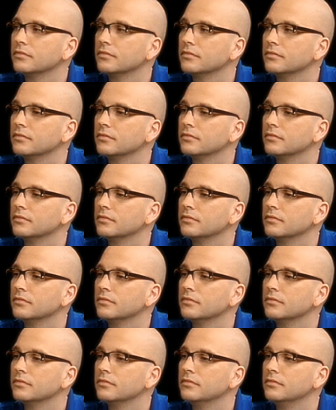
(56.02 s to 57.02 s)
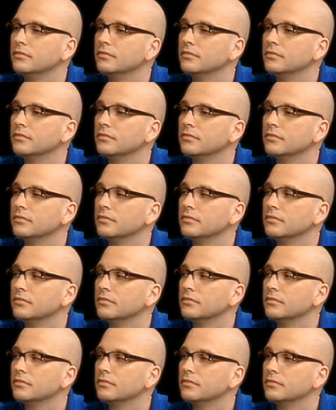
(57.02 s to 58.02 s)

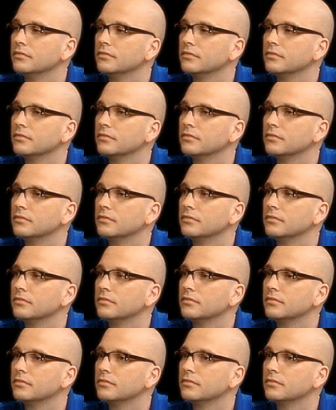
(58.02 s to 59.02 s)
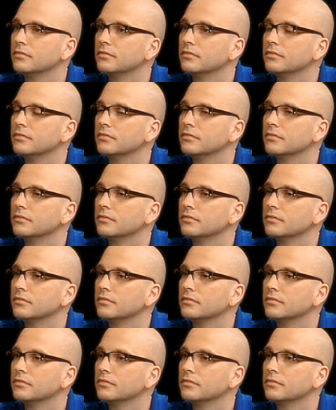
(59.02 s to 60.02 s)

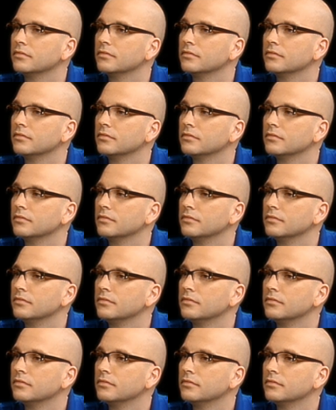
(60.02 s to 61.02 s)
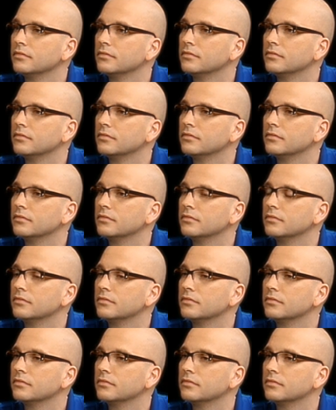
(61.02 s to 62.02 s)

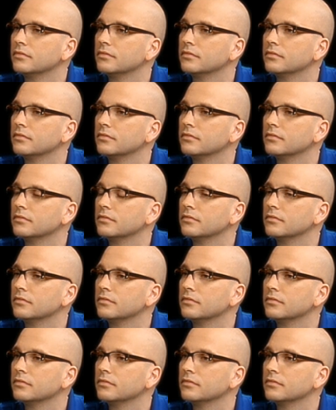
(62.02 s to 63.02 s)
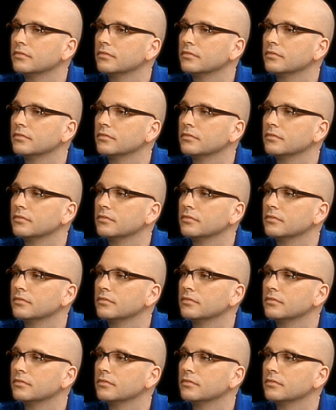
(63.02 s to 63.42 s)
No words are spoken by the person on screen.